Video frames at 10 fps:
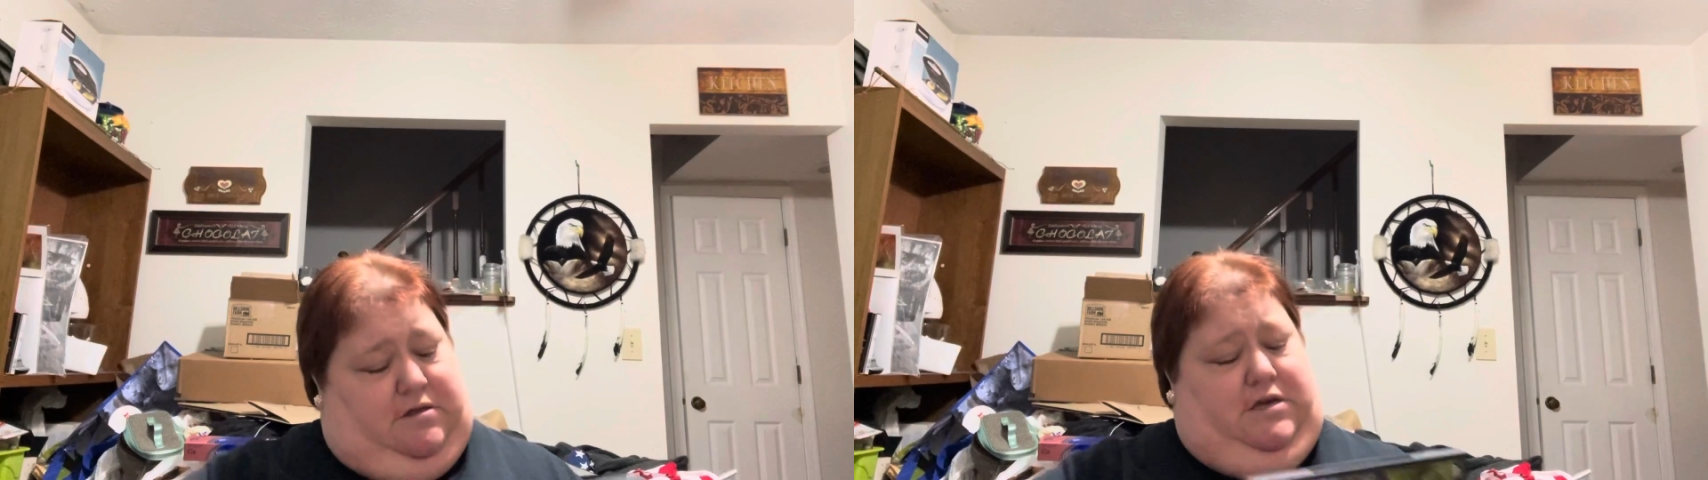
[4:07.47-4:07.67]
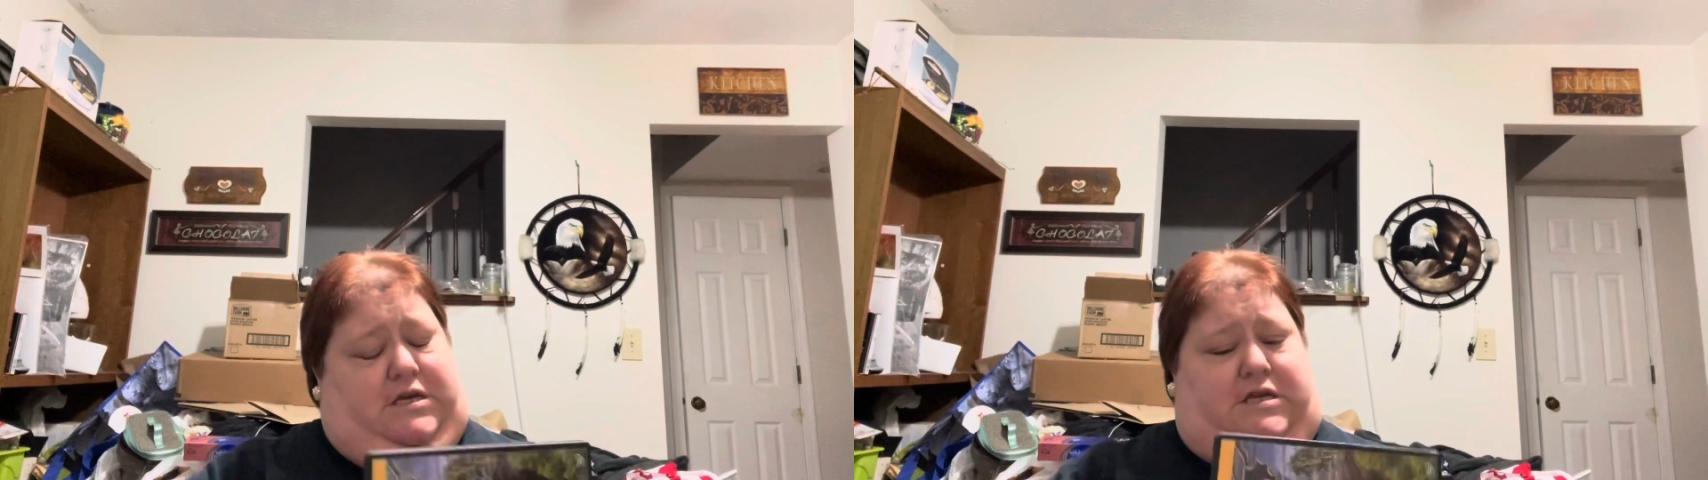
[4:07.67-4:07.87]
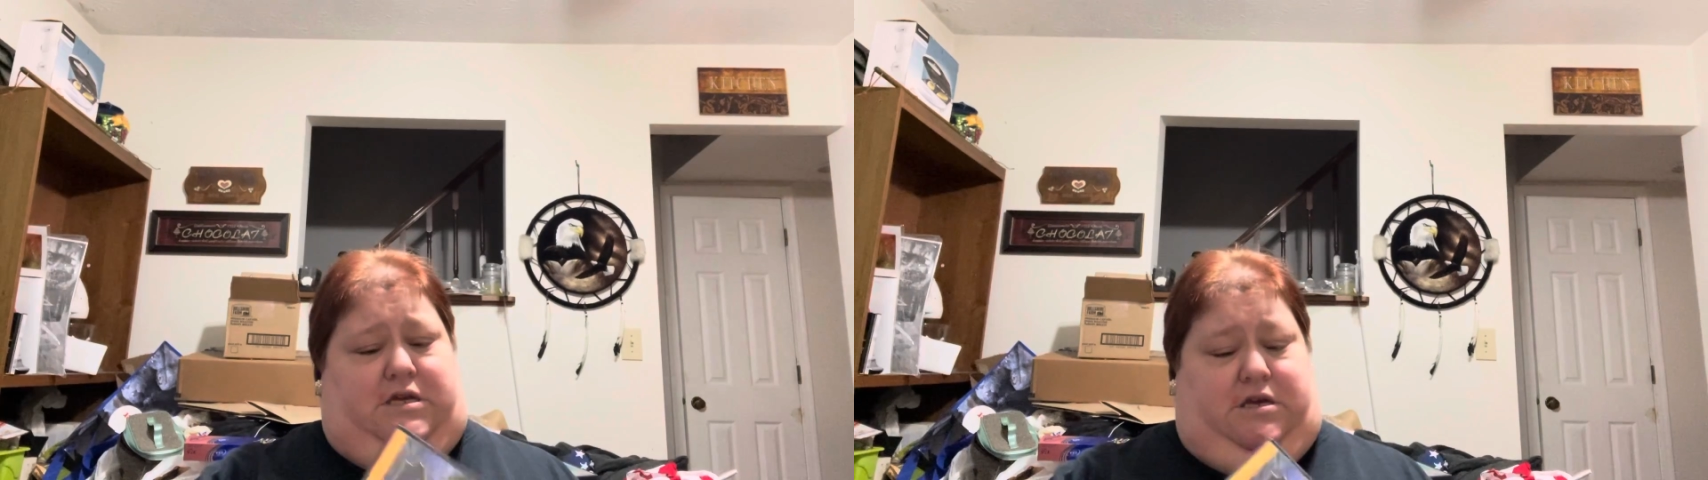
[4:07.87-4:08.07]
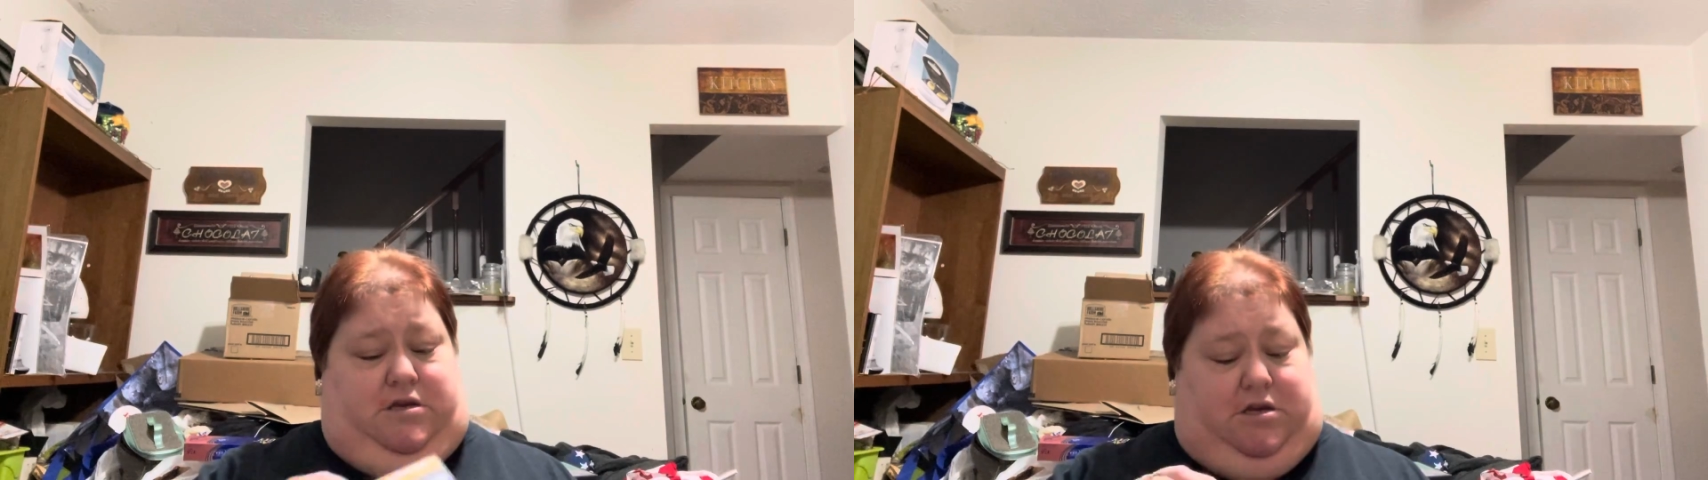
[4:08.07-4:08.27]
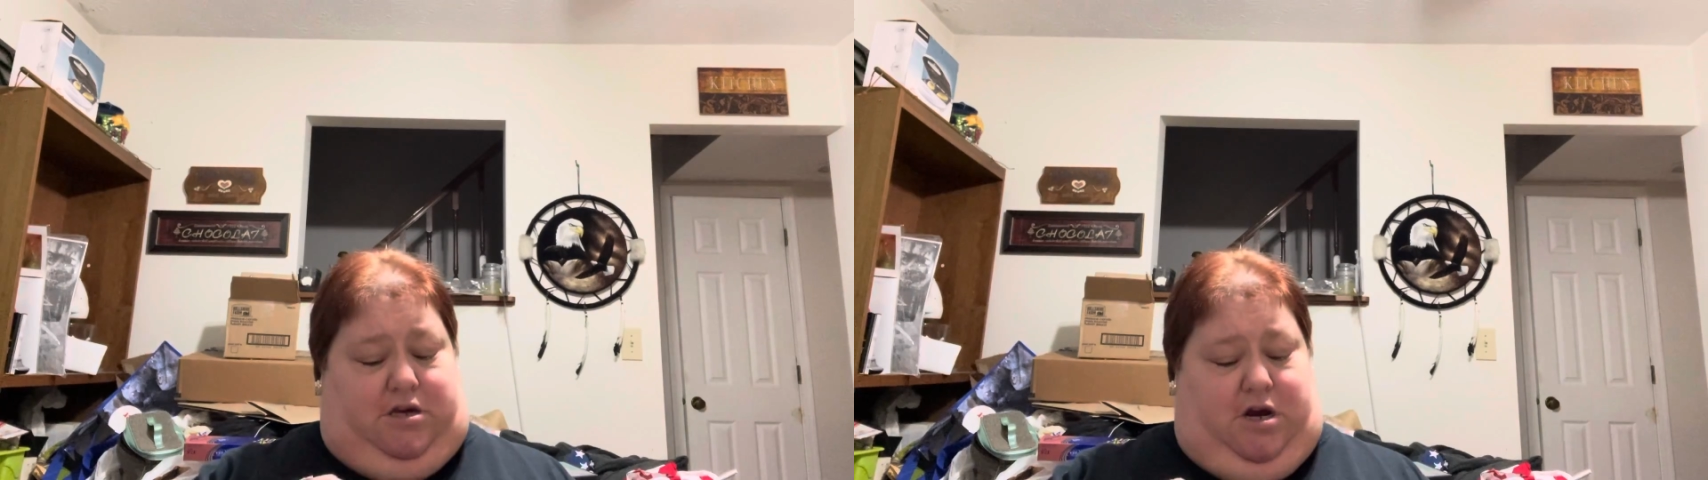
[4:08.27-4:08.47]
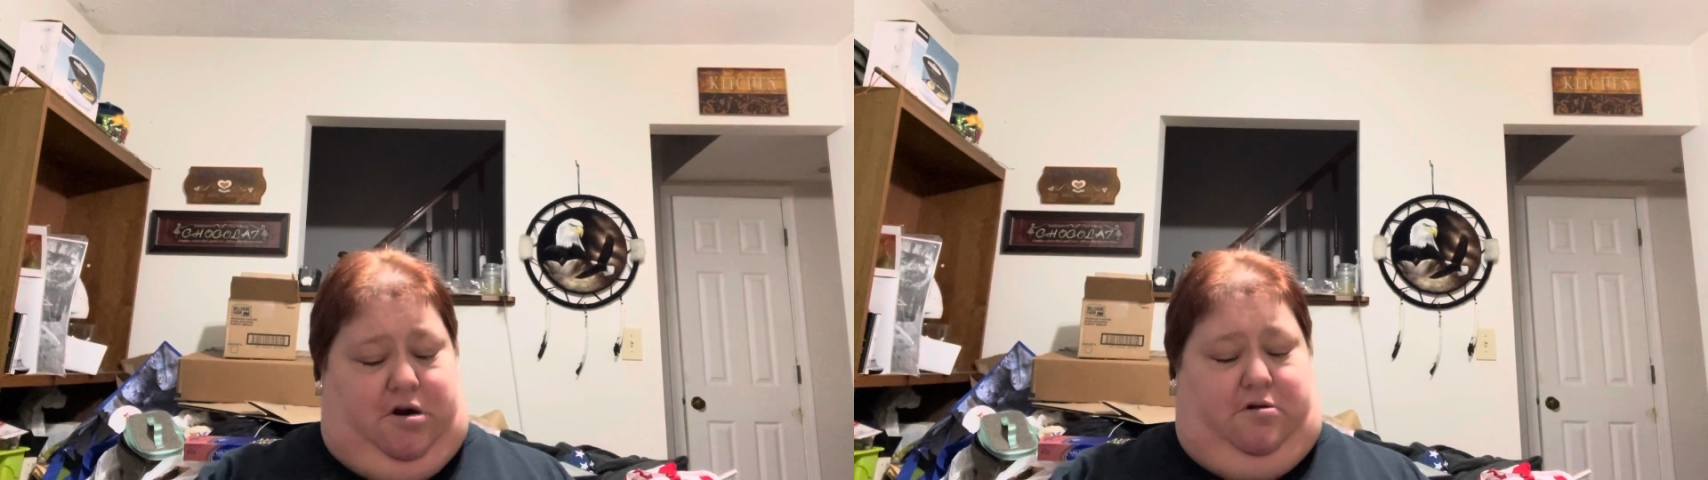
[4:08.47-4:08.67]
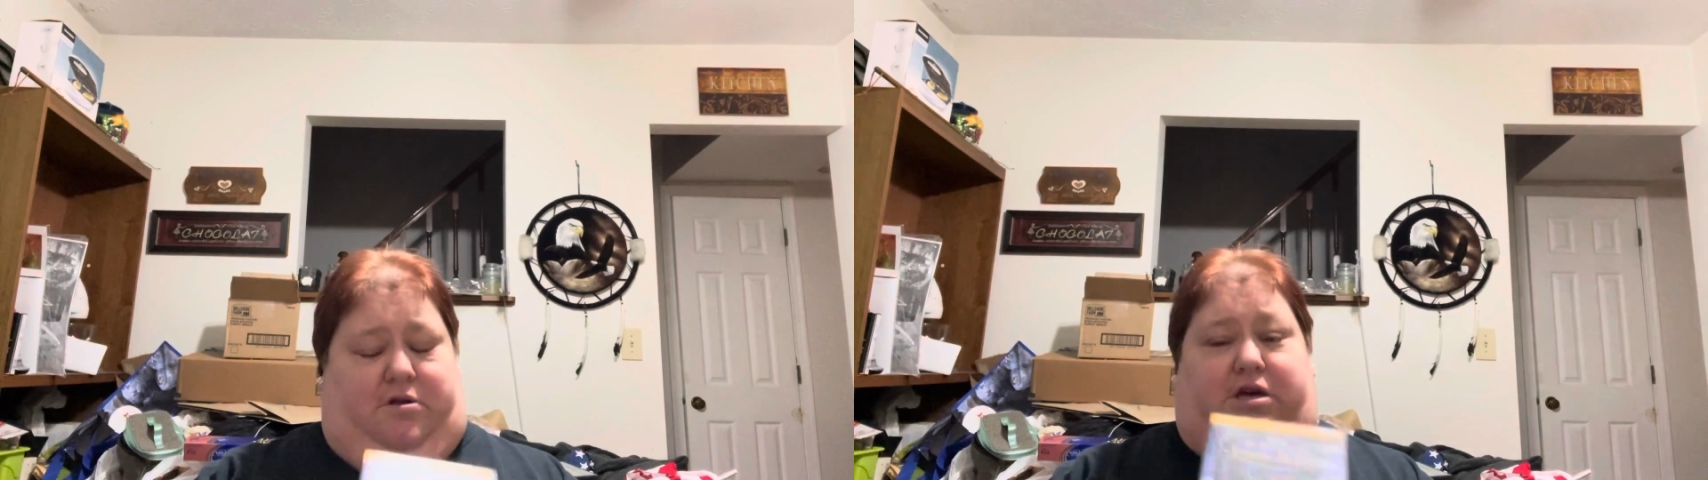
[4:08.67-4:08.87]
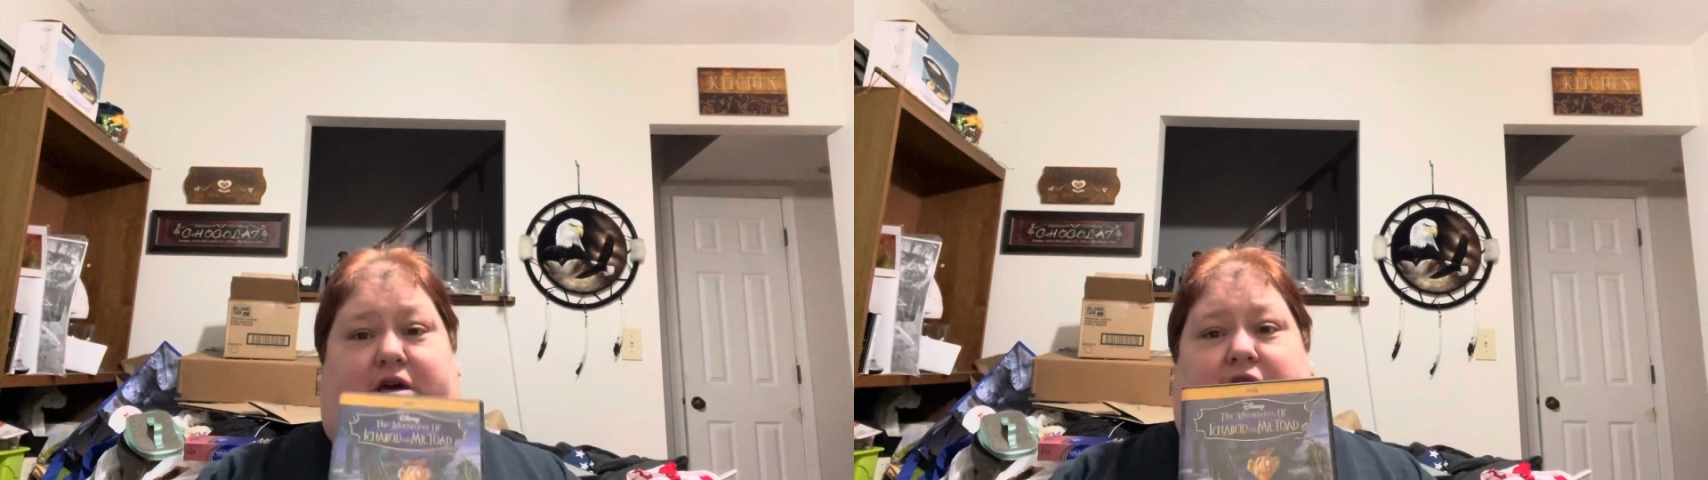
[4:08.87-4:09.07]
this is a
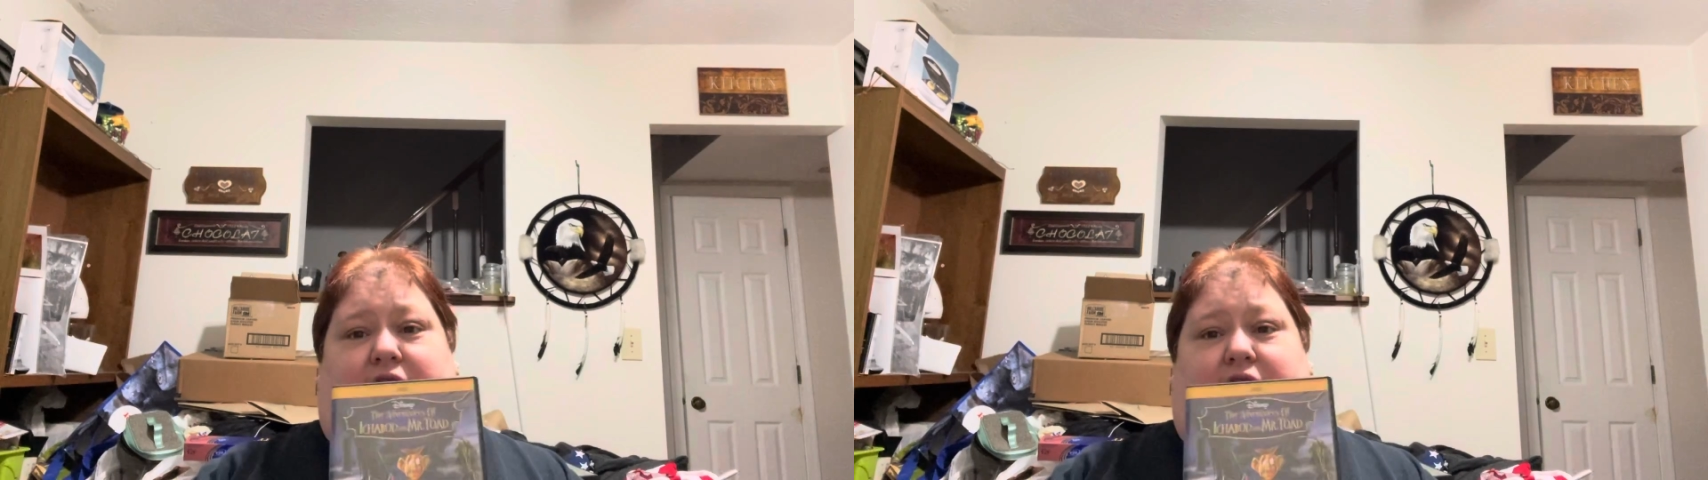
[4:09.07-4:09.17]
totally,